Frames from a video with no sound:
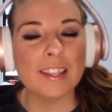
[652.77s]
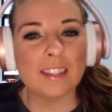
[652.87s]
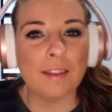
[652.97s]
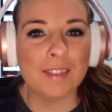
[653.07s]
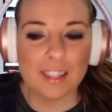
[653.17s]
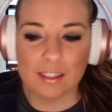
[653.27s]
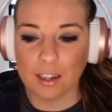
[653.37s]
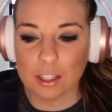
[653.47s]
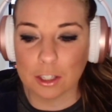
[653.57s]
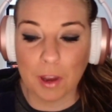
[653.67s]
the seventh season
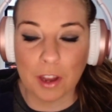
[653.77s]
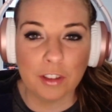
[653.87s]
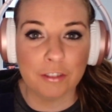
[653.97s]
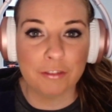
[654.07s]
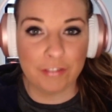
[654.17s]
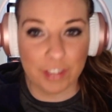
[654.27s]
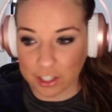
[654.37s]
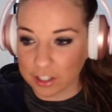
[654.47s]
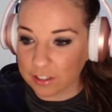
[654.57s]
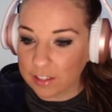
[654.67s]
of Smallville
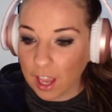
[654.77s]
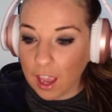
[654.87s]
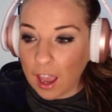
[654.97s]
Fierce.